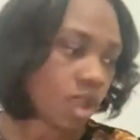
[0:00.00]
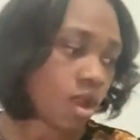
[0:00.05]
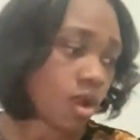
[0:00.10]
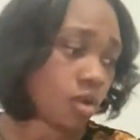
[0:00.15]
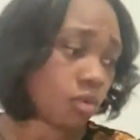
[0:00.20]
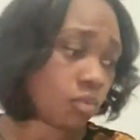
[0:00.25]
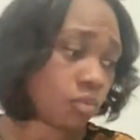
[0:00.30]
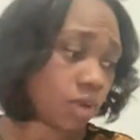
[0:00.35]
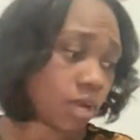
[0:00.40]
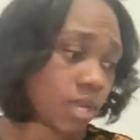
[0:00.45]

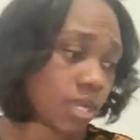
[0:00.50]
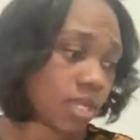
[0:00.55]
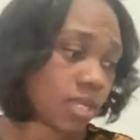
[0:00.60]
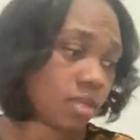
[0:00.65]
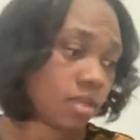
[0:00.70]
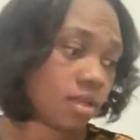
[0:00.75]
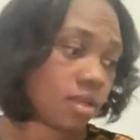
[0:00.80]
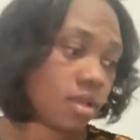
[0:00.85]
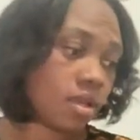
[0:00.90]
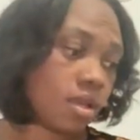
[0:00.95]
All
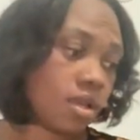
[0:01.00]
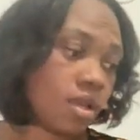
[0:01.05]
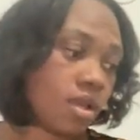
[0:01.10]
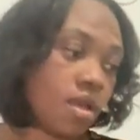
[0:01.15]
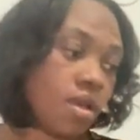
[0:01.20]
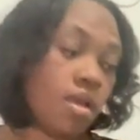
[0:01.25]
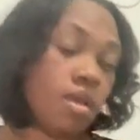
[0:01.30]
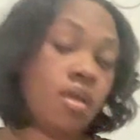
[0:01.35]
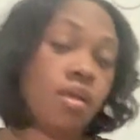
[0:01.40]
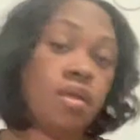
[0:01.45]
right.
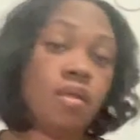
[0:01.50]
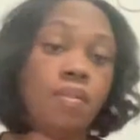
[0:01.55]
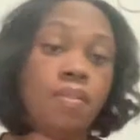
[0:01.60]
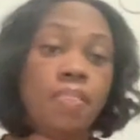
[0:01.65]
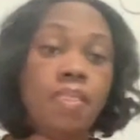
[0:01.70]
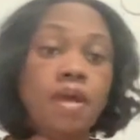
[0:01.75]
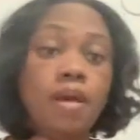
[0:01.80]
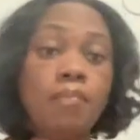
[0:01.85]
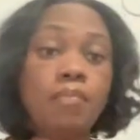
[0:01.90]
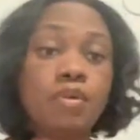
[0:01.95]

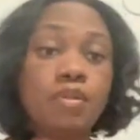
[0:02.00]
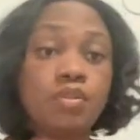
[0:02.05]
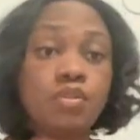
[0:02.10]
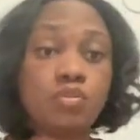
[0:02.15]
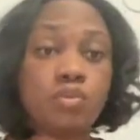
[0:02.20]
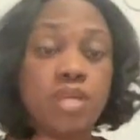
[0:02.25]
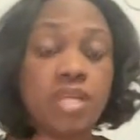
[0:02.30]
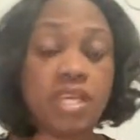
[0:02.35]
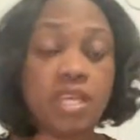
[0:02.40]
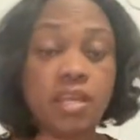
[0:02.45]
Number
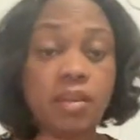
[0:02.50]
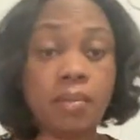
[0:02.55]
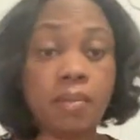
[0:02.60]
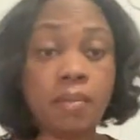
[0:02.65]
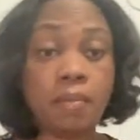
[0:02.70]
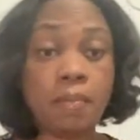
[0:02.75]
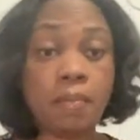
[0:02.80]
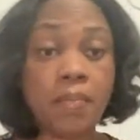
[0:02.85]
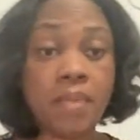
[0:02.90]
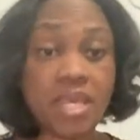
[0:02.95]
three,
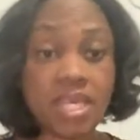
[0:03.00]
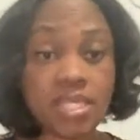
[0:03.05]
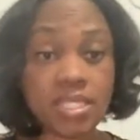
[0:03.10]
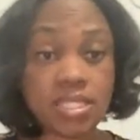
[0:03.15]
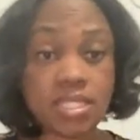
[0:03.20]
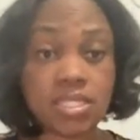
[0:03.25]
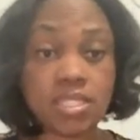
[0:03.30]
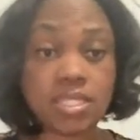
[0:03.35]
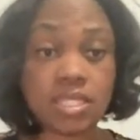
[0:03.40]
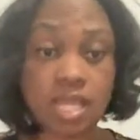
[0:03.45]

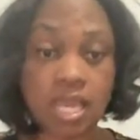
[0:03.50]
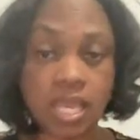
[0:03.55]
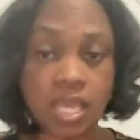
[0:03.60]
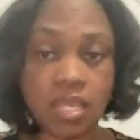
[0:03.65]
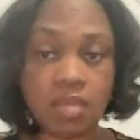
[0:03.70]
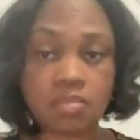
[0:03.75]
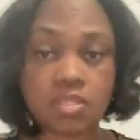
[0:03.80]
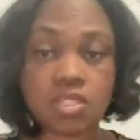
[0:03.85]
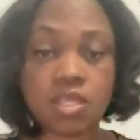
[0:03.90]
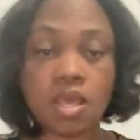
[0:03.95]
business
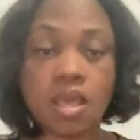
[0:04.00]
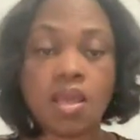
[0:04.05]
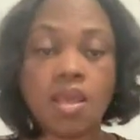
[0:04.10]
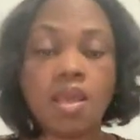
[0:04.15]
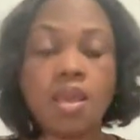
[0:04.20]
names.